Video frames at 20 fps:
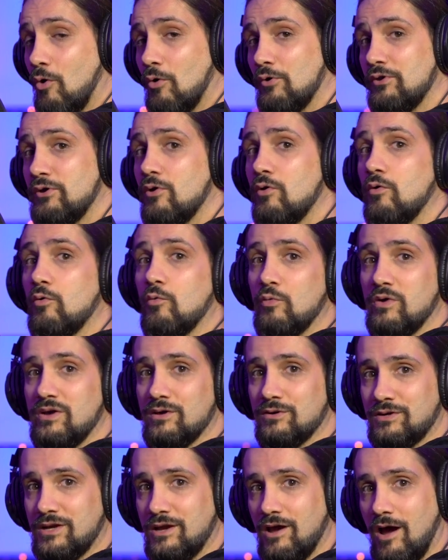audio
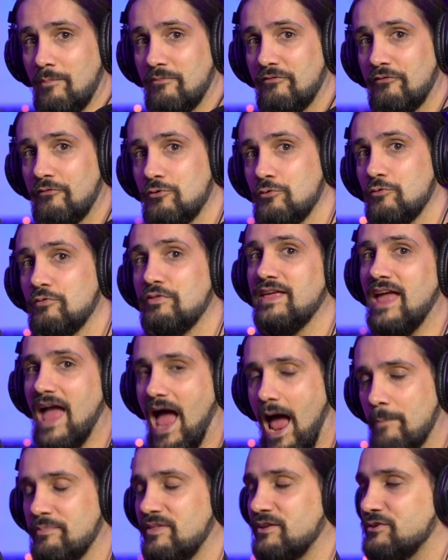will come through the
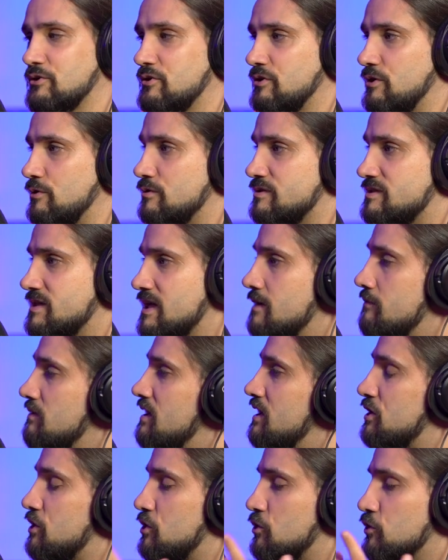app that you're using.
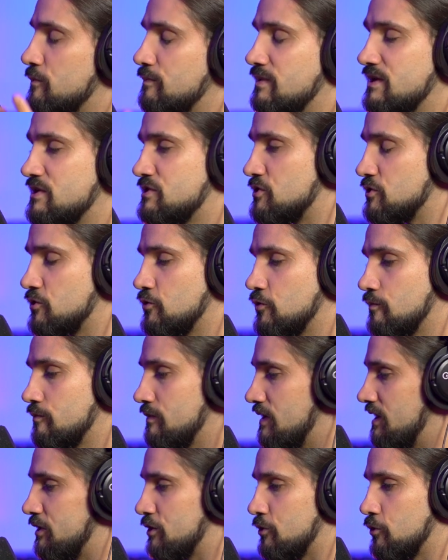It could be
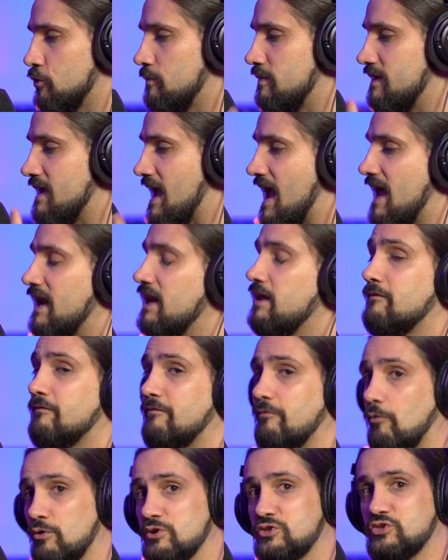Zoom, it could be any
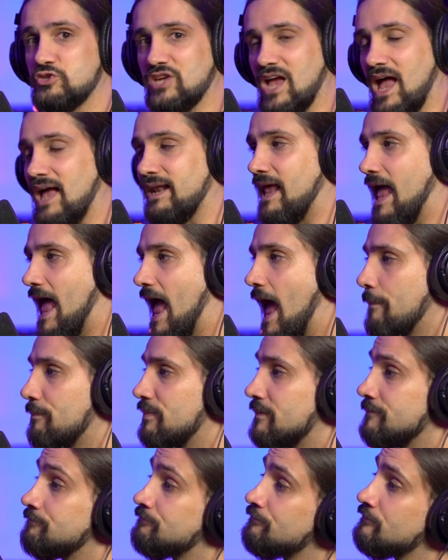voice chat app,